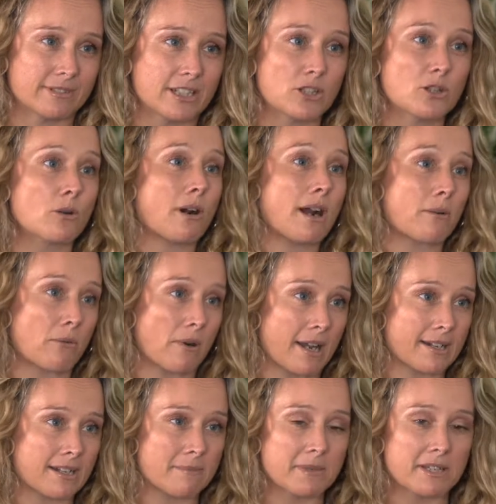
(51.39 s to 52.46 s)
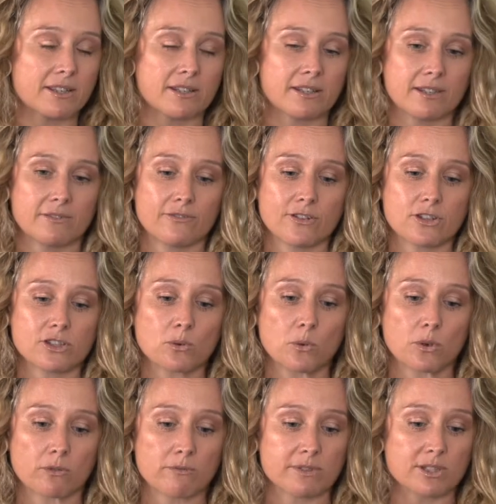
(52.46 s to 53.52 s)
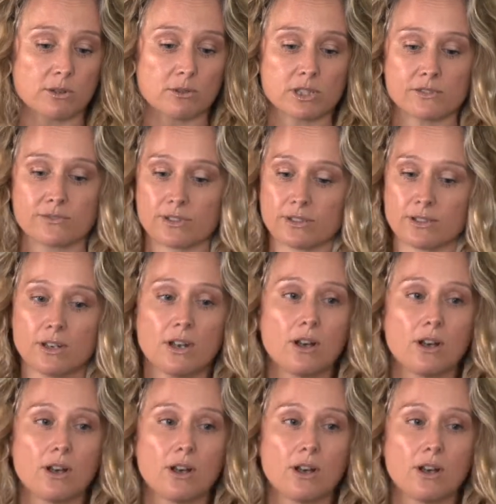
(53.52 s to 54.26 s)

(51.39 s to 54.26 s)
You are right. I mean, the first quarter results for